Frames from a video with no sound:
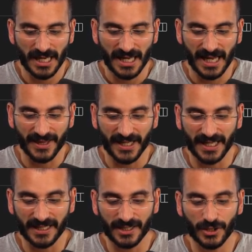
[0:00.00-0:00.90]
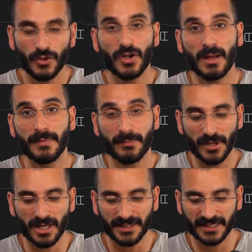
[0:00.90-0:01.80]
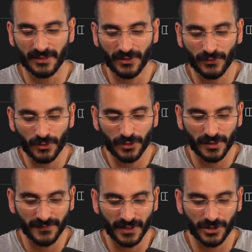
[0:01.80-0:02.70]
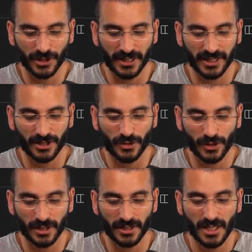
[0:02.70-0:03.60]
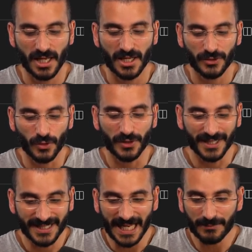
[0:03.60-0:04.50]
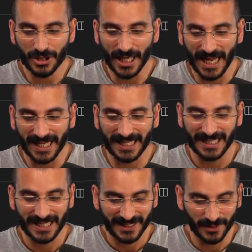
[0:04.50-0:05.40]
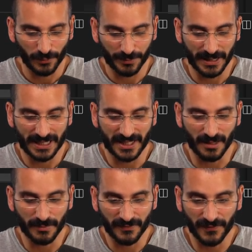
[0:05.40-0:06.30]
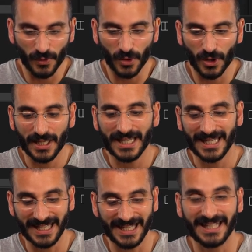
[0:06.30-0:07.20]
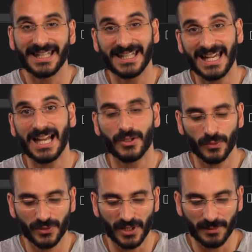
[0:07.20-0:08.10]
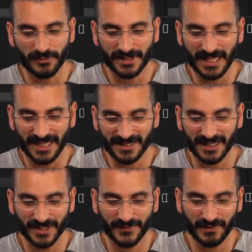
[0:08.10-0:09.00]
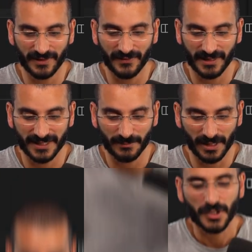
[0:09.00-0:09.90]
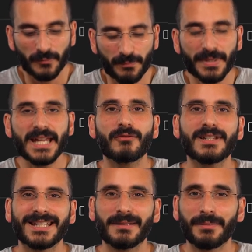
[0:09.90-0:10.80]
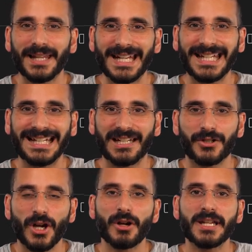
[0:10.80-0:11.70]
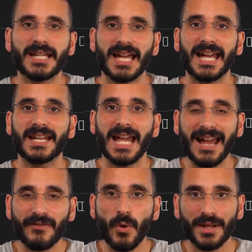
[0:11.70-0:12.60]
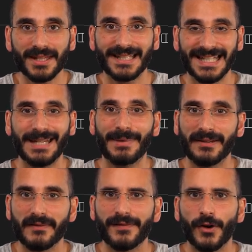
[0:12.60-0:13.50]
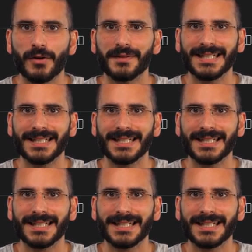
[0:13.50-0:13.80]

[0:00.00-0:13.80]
And then Cucumber passes it through to the function, and then you can do the same check that was being done before in the actual Cypress test. So that's very, very similar. So being written in plain English, not only can everyone in the team get involved in